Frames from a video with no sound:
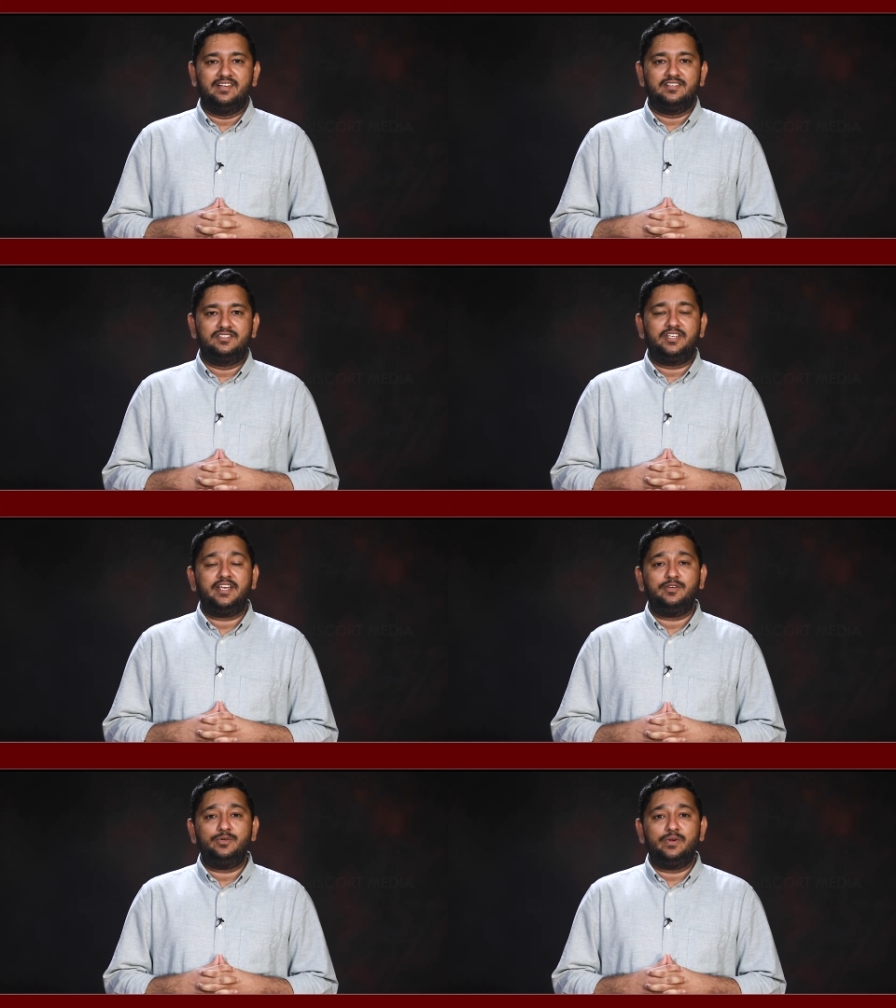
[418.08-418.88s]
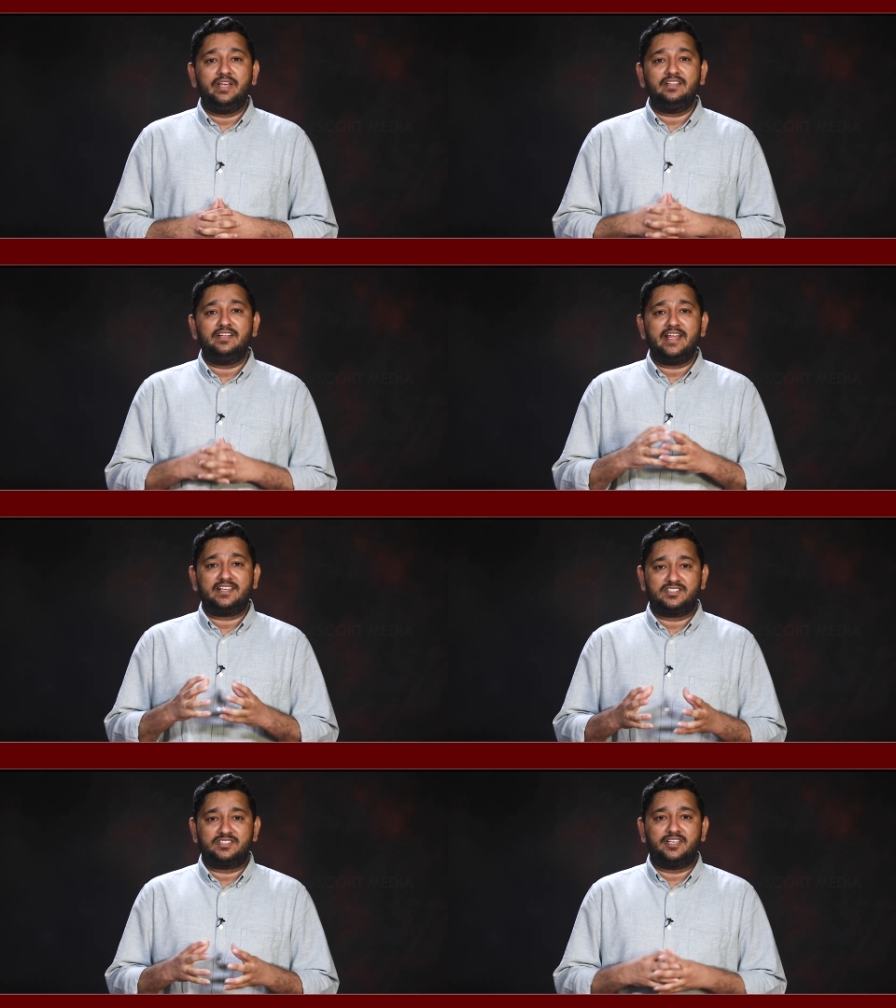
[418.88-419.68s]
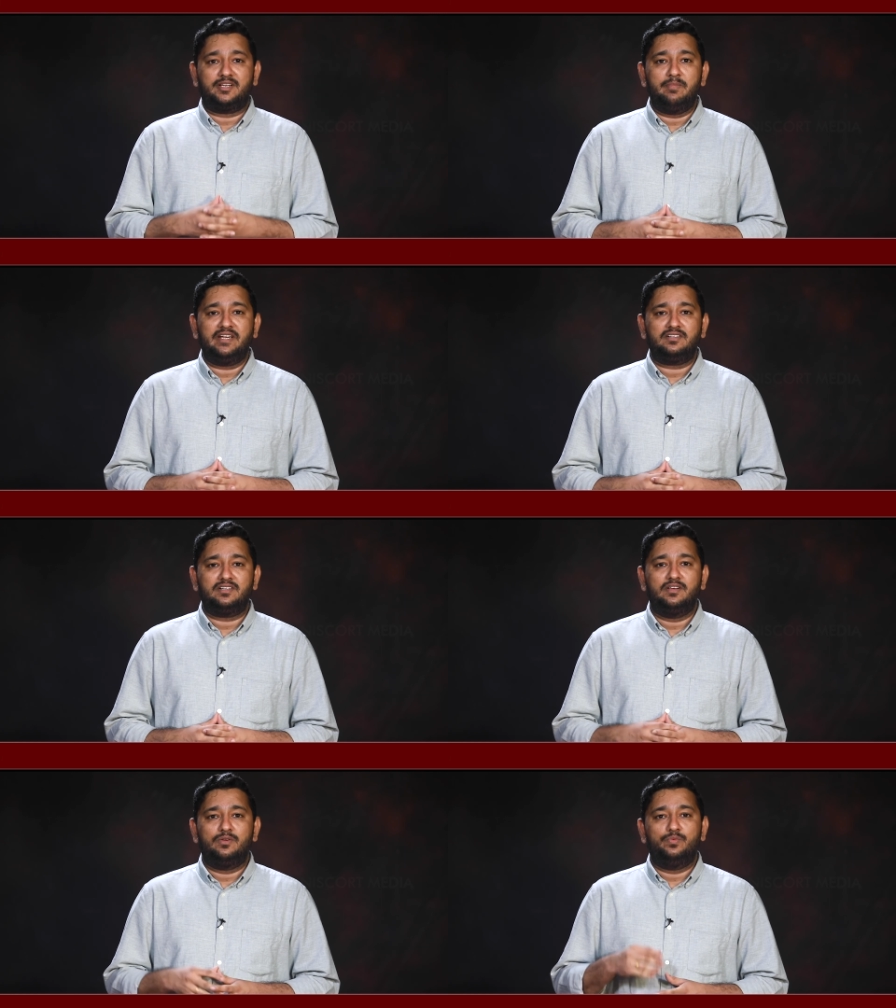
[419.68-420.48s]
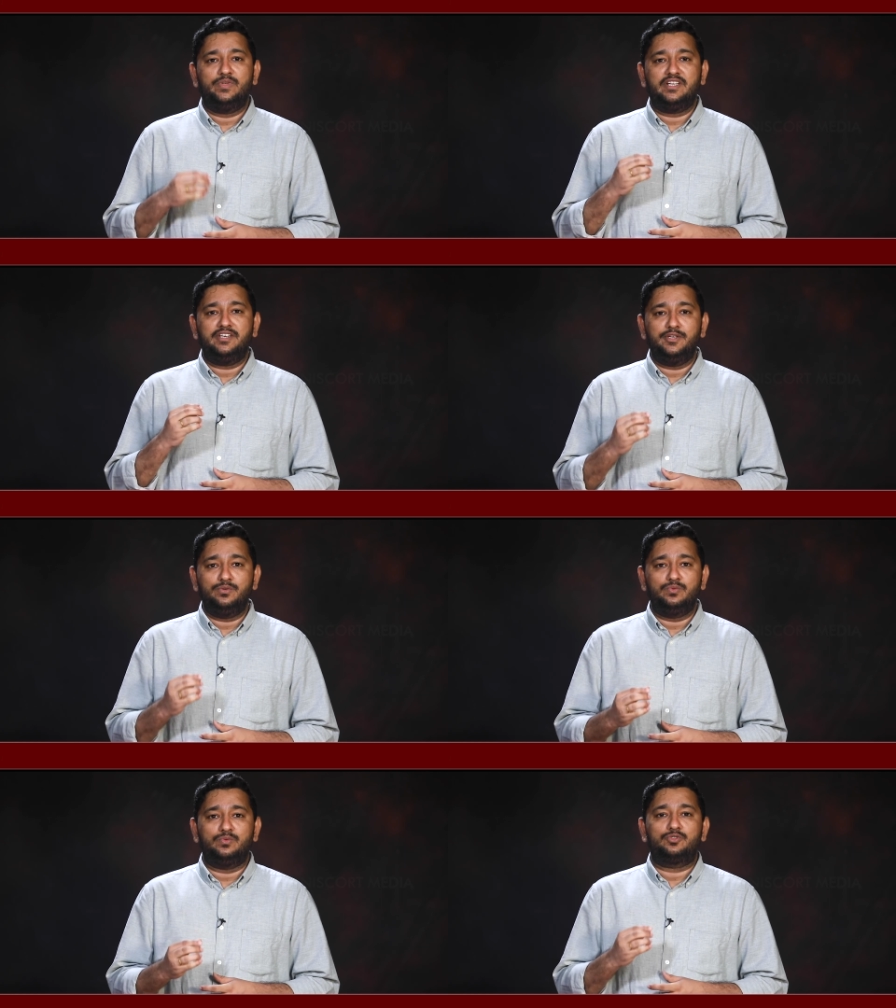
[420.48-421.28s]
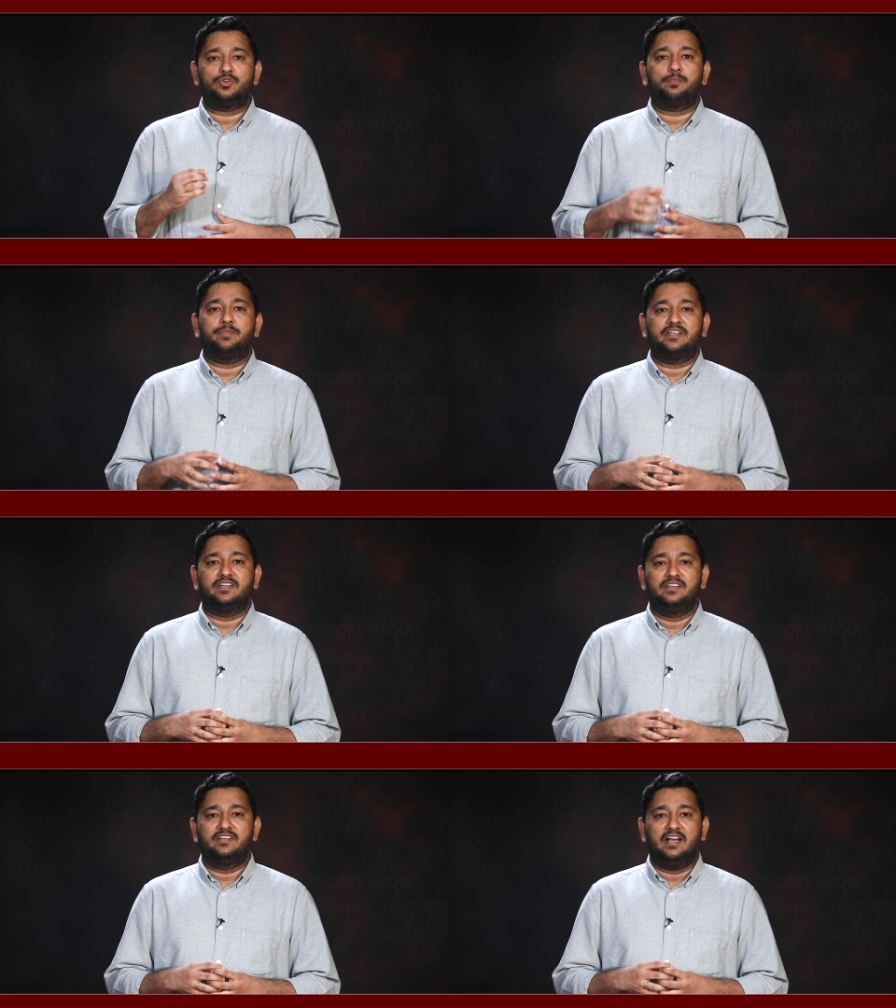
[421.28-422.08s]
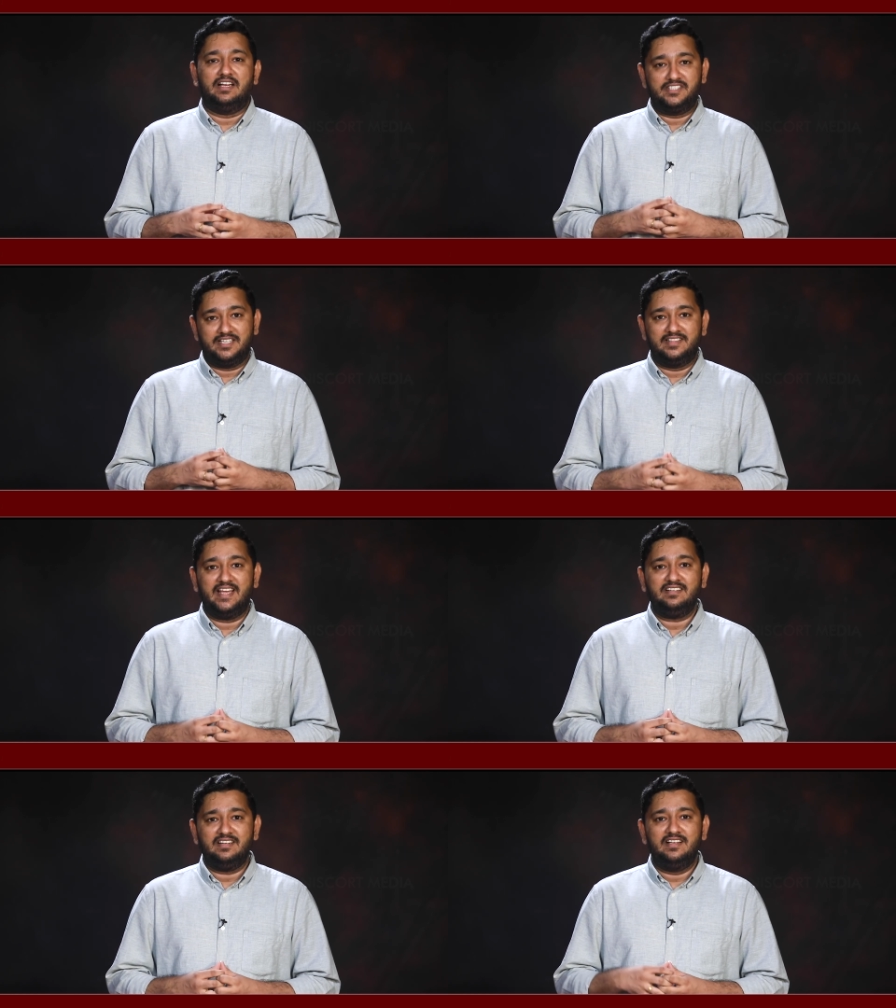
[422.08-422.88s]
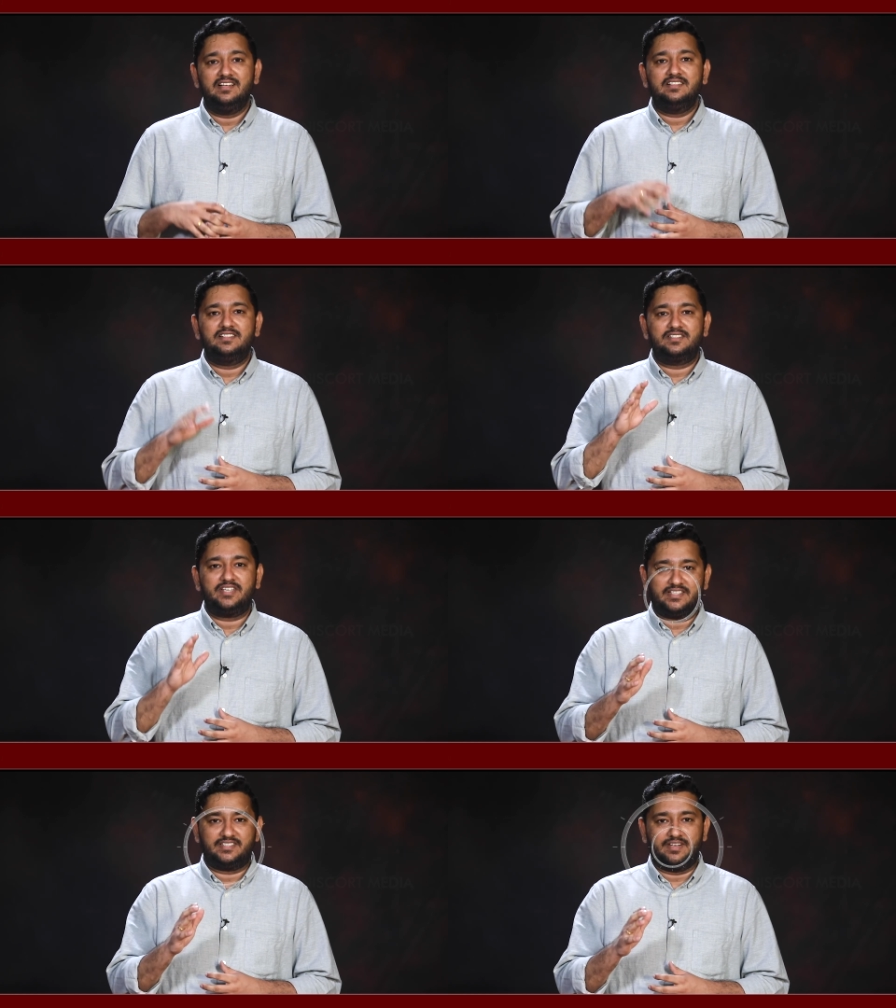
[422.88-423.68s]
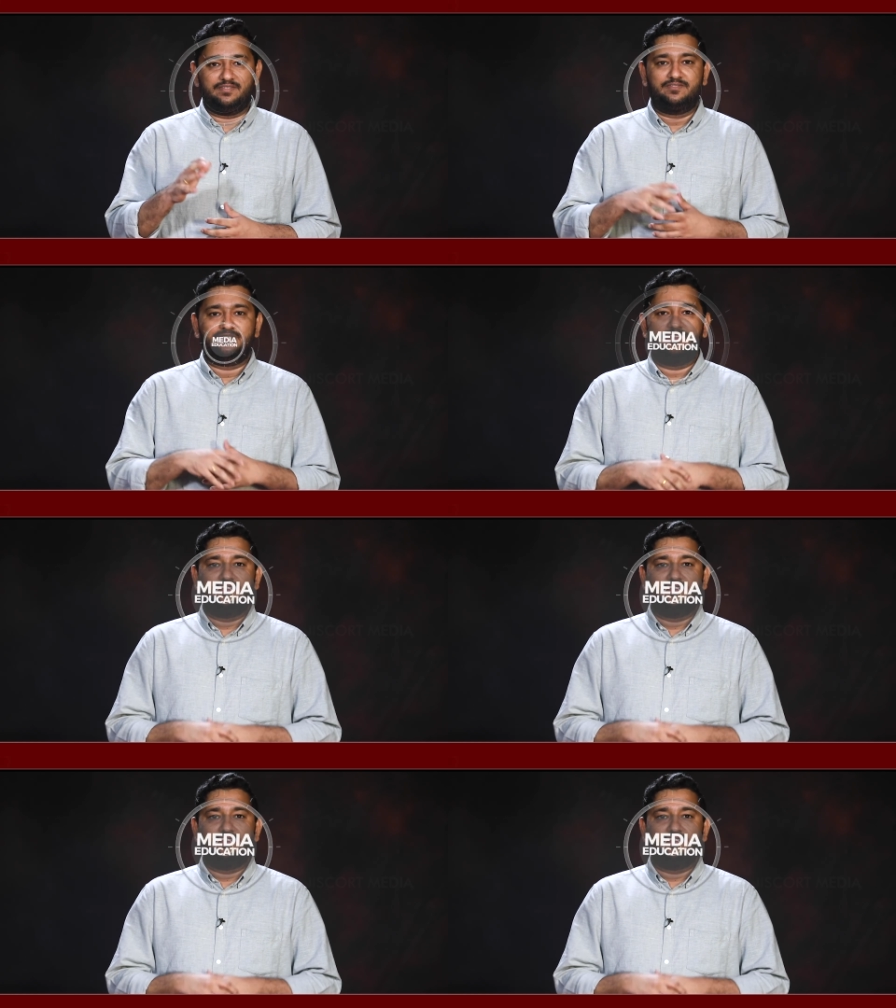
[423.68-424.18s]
See you in the next segment with a new topic. Until then, stay safe.